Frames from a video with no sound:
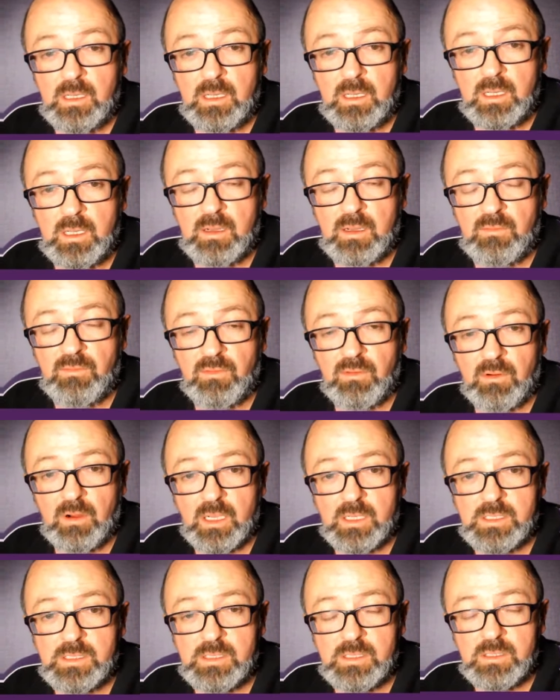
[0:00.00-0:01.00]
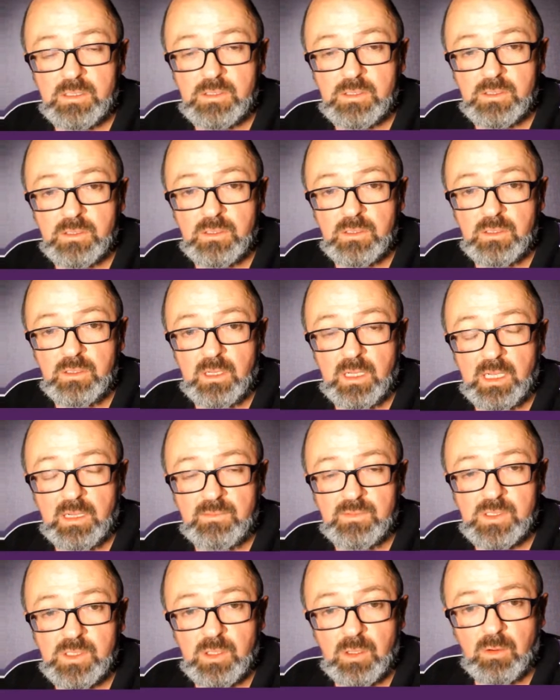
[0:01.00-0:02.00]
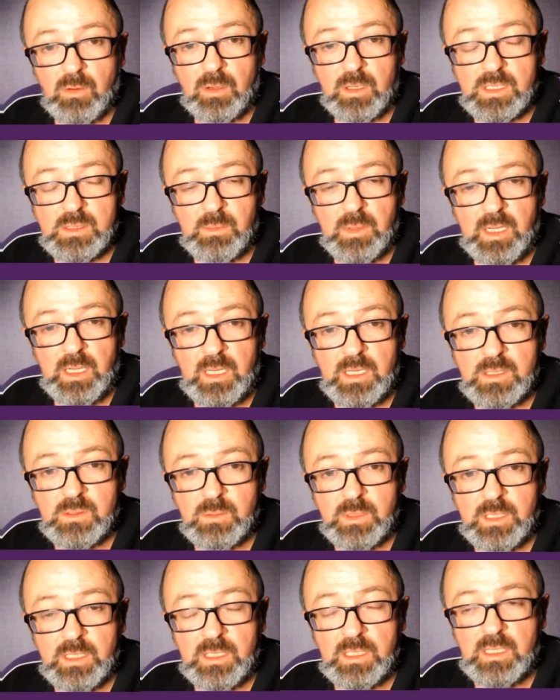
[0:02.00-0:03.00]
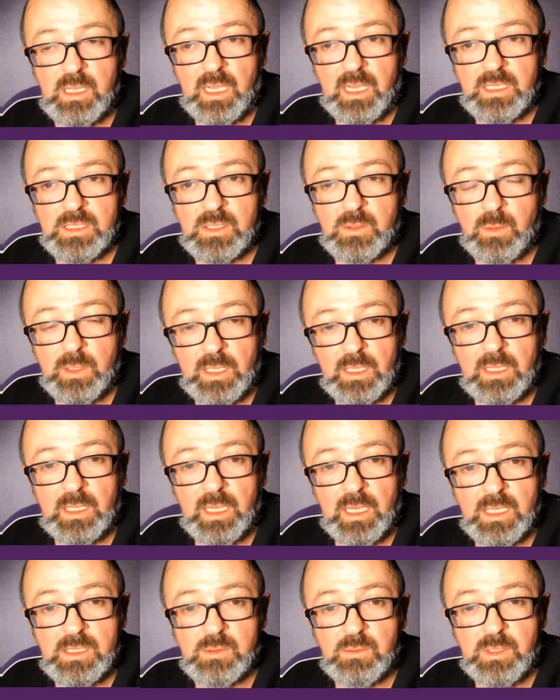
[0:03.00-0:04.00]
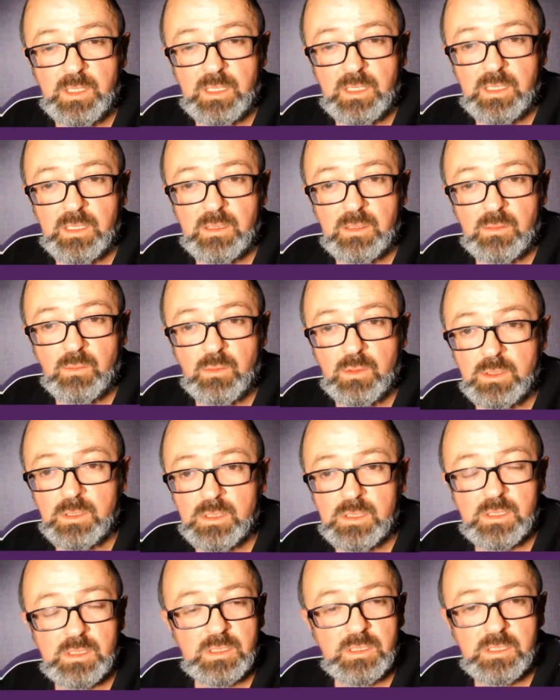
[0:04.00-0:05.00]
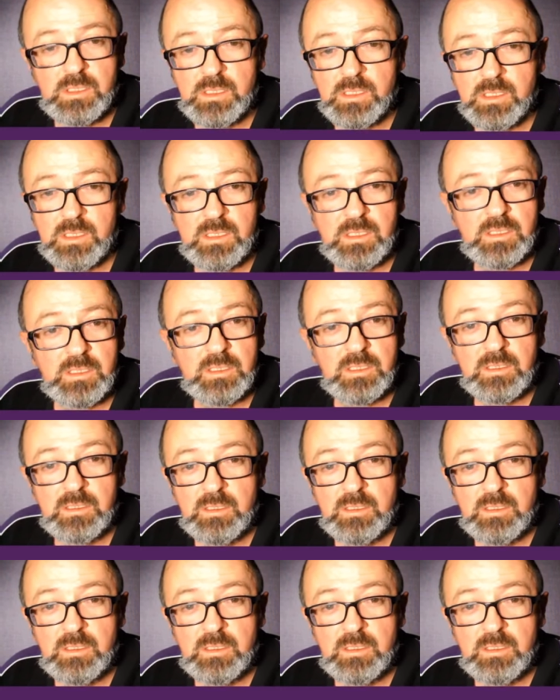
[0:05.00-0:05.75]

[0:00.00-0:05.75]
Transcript: Uh, for us to have sold as many as we did as quickly as we did was just